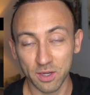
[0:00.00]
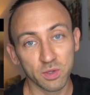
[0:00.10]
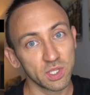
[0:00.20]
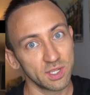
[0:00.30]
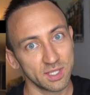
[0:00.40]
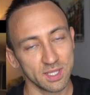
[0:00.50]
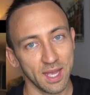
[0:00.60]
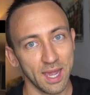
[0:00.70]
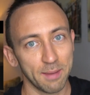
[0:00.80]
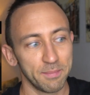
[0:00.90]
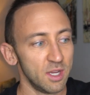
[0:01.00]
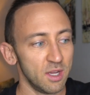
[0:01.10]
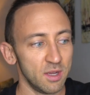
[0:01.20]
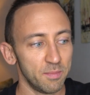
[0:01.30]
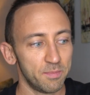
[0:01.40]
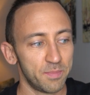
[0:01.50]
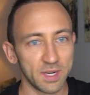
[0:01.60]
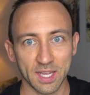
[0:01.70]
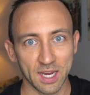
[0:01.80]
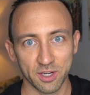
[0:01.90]
It was on a slab, but
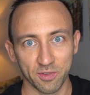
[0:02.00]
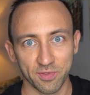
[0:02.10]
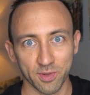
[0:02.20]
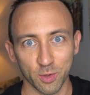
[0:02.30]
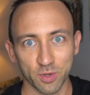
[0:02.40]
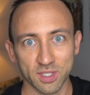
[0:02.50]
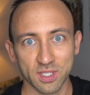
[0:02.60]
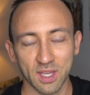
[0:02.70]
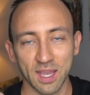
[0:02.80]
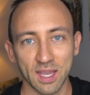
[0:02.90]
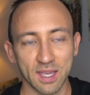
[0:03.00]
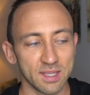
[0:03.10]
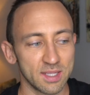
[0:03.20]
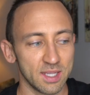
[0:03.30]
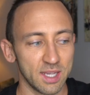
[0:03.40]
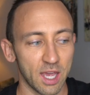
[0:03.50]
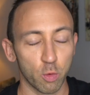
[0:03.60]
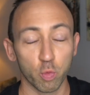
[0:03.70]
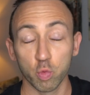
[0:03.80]
he had no floors and it had